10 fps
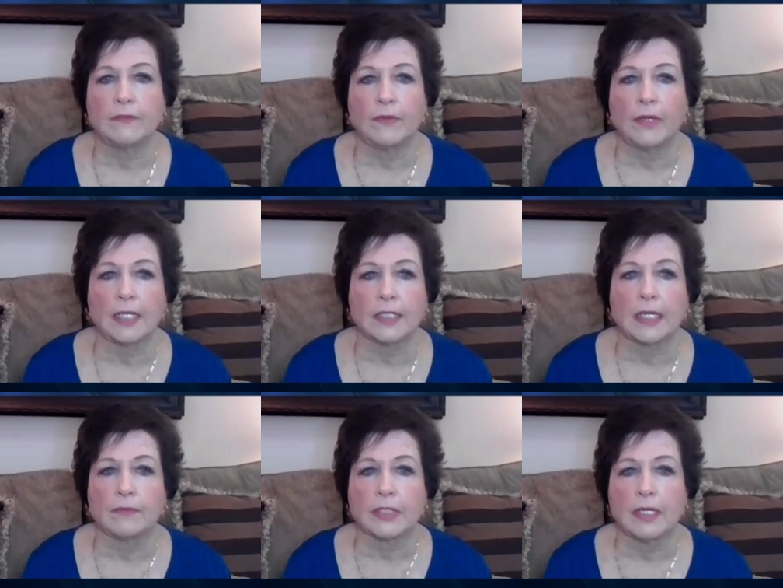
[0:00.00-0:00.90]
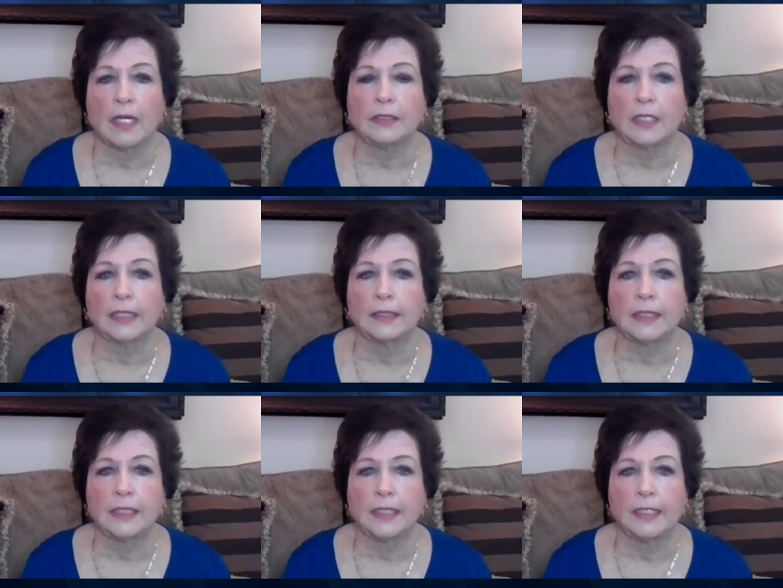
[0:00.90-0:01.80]
advised I was not
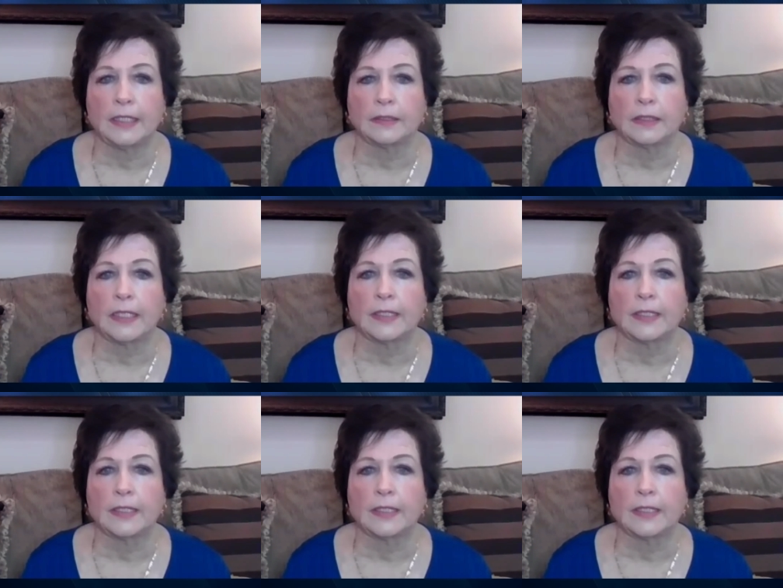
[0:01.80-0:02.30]
likely to heal